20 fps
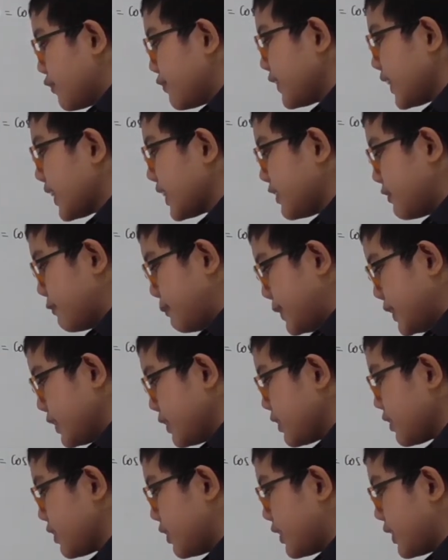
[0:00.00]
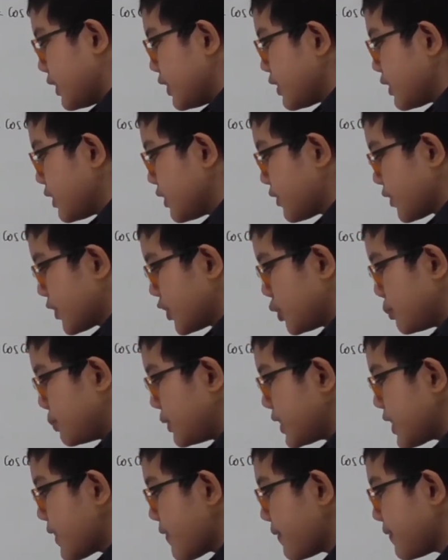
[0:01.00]
negative B, is going to
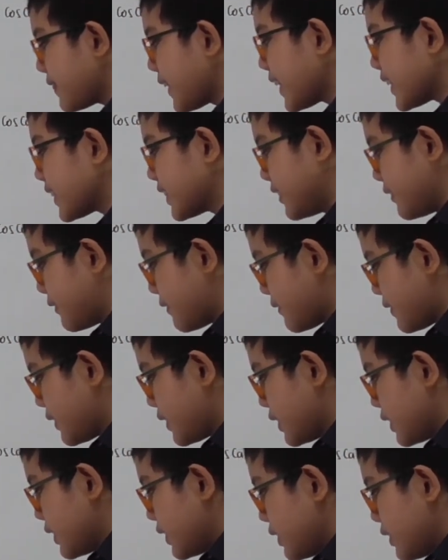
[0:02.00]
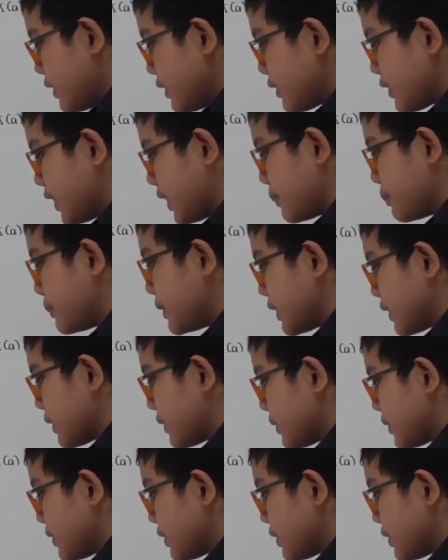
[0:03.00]
be negative sine B.